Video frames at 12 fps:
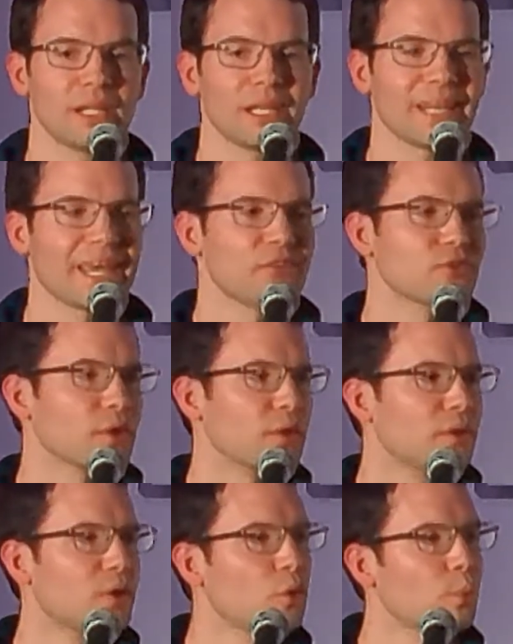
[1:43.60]
Later,
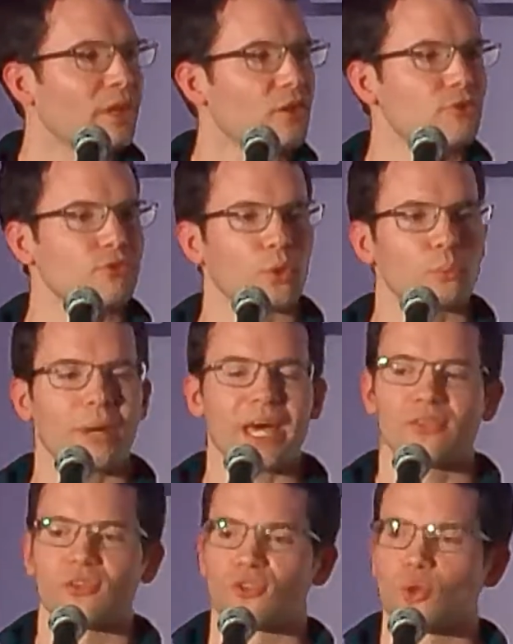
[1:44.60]
when the
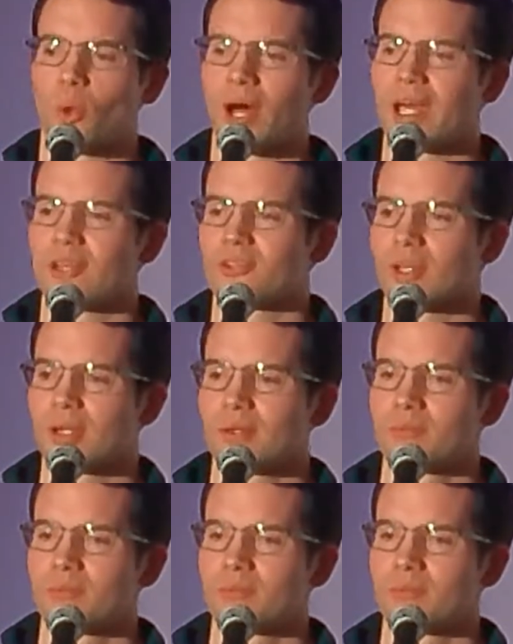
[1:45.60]
footpath is quieter,